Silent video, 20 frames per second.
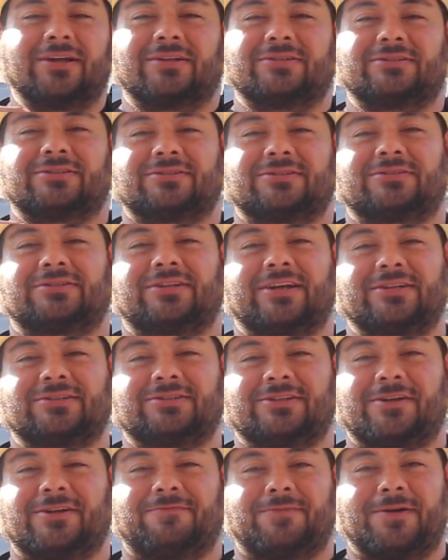just
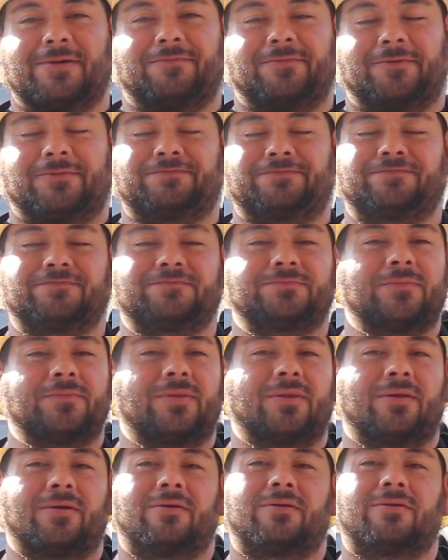taste that pepper.
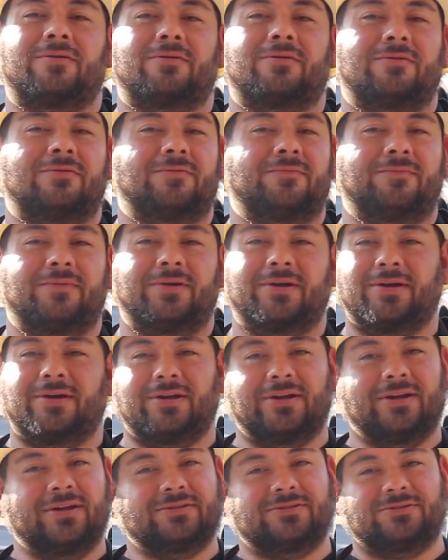That